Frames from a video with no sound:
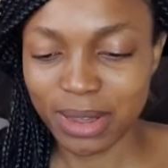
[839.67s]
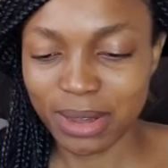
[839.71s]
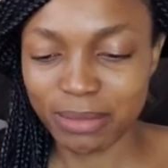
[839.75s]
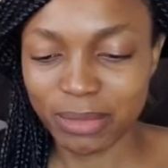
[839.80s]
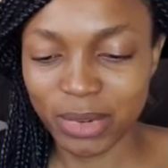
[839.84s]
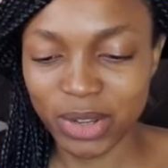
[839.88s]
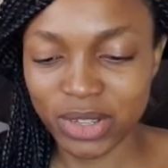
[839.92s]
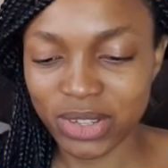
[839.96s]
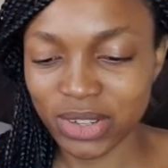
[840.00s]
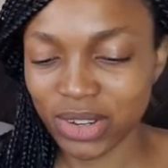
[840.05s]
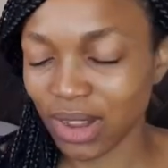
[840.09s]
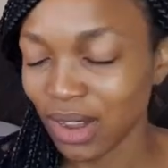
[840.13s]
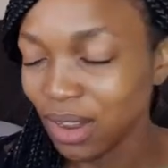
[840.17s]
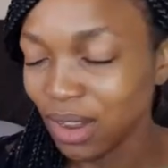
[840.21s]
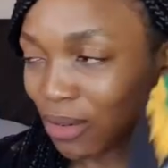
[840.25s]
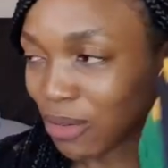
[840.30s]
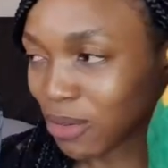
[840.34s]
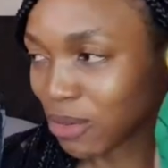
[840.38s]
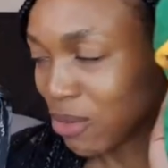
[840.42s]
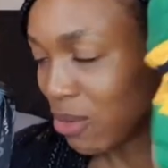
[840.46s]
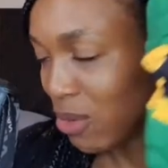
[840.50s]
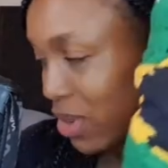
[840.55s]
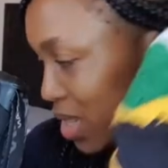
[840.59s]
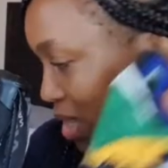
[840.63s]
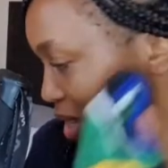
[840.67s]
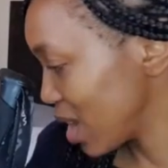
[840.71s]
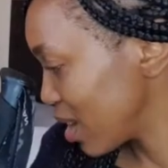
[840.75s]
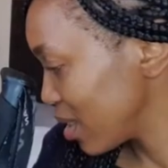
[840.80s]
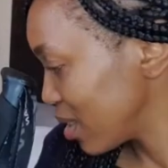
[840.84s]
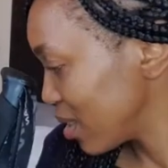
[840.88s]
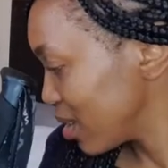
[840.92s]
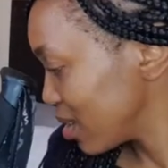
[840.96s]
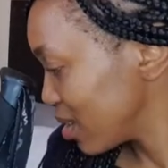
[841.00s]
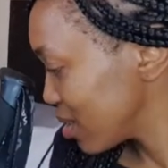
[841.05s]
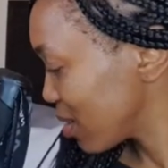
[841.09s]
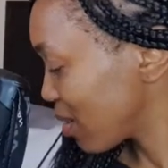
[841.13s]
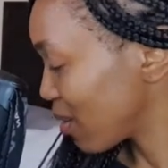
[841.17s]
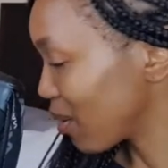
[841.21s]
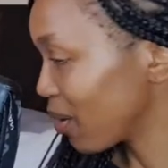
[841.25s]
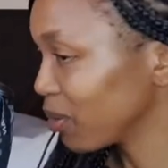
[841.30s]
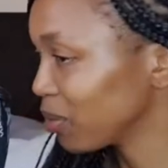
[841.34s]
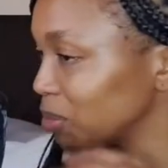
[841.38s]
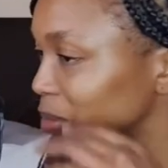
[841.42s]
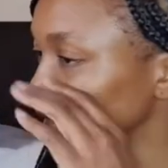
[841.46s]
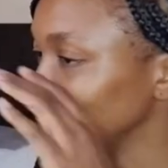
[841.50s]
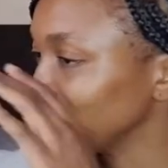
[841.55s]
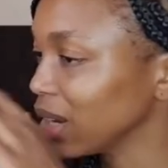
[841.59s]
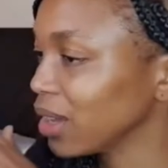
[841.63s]
But yeah, I always had this around
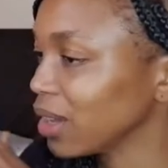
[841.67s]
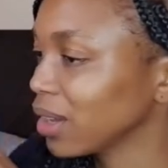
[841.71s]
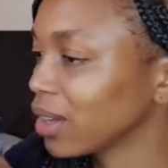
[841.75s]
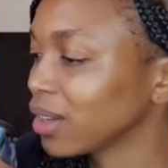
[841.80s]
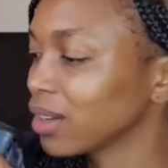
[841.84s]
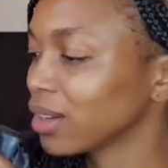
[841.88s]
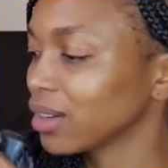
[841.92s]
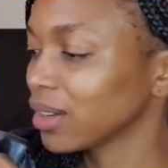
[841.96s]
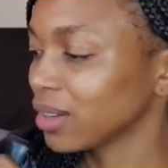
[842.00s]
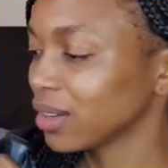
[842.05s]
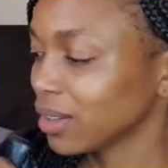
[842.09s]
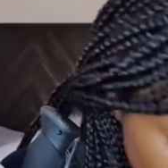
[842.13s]
my neck.